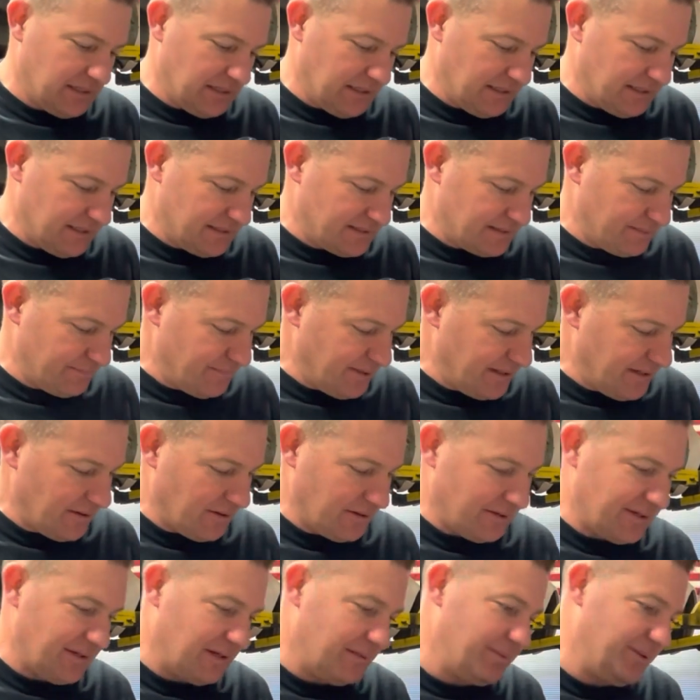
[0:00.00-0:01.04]
It's a
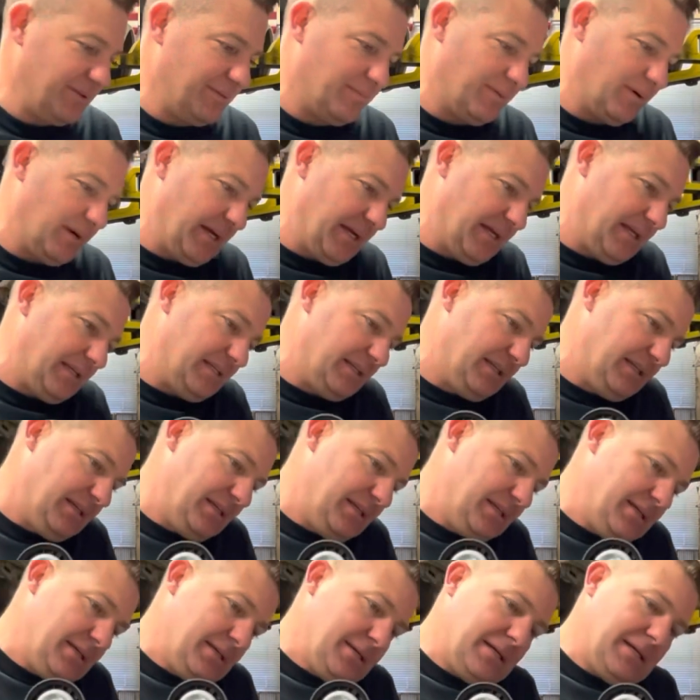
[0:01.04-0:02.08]
PRW brand.
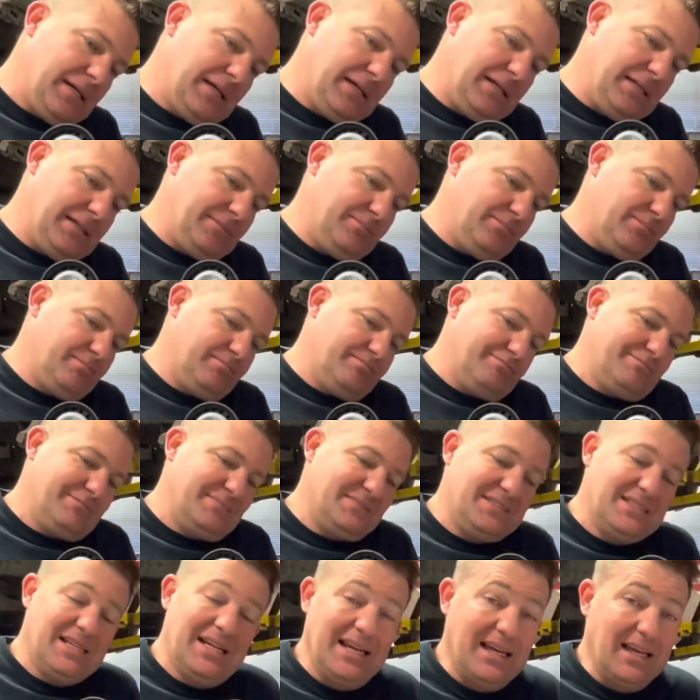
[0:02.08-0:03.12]
I
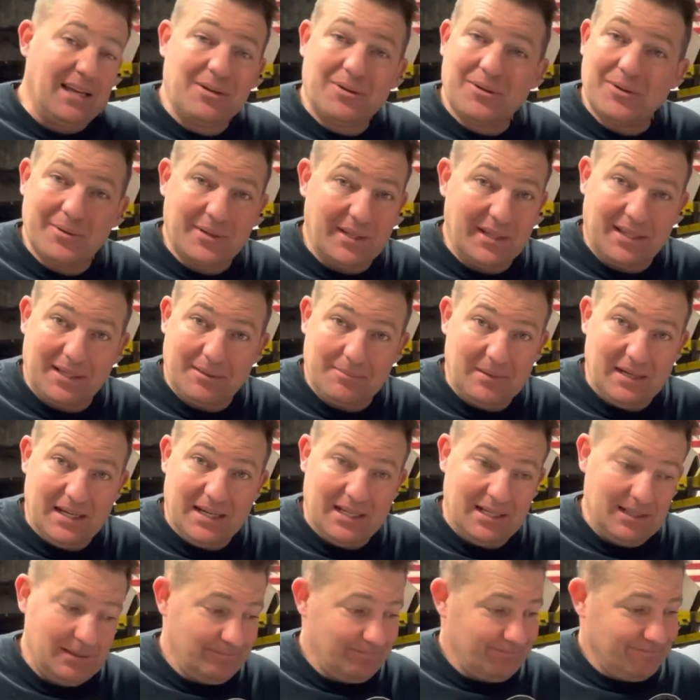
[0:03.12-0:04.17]
don't know anything about
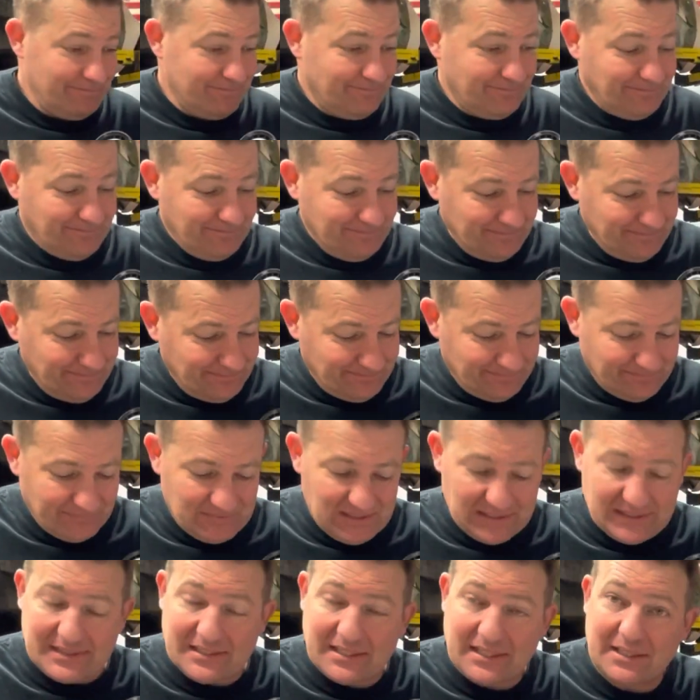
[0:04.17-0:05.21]
it.
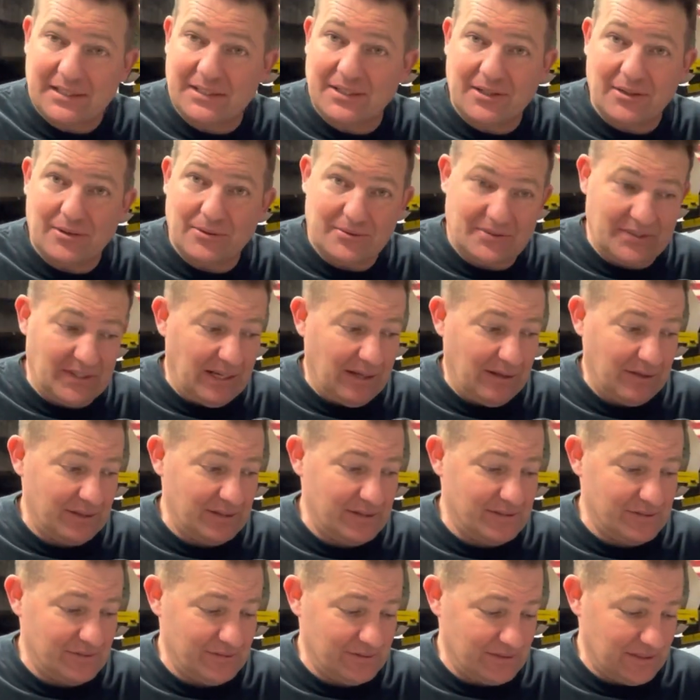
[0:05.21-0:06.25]
This thing could go south as
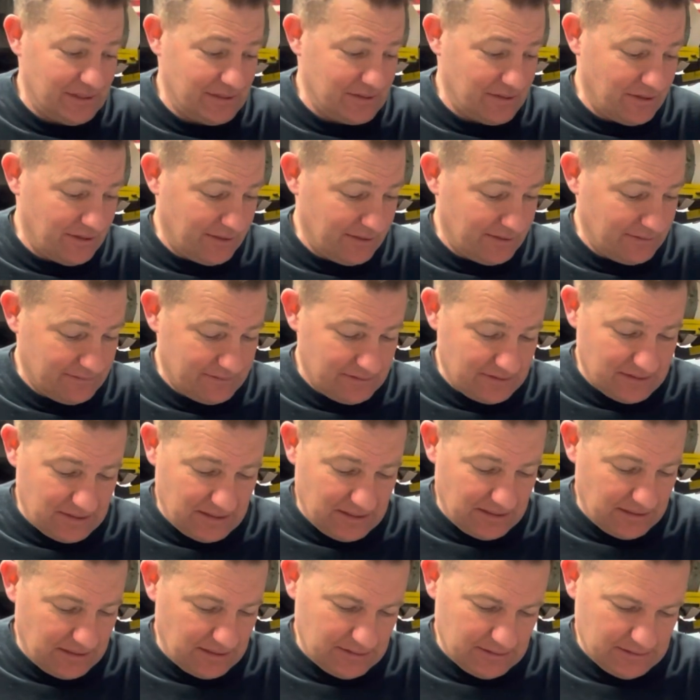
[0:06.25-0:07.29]
soon as I turn it,
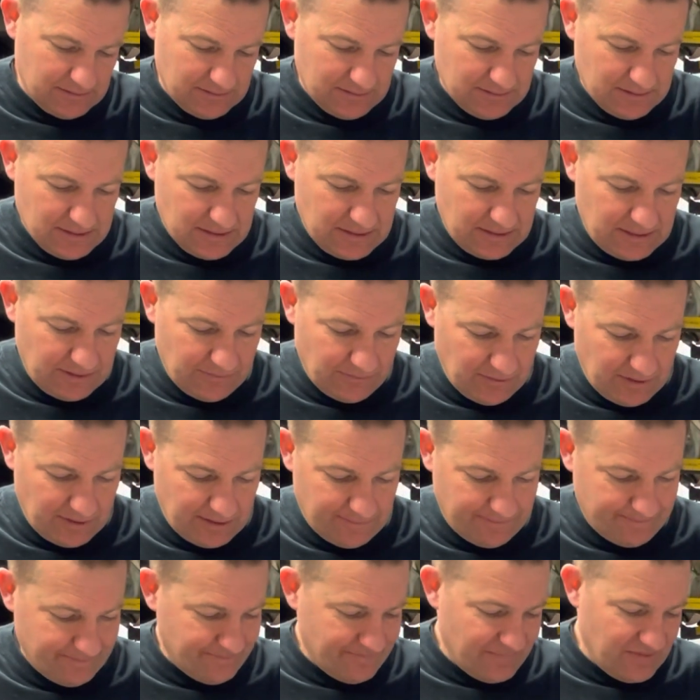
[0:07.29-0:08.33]
get it running.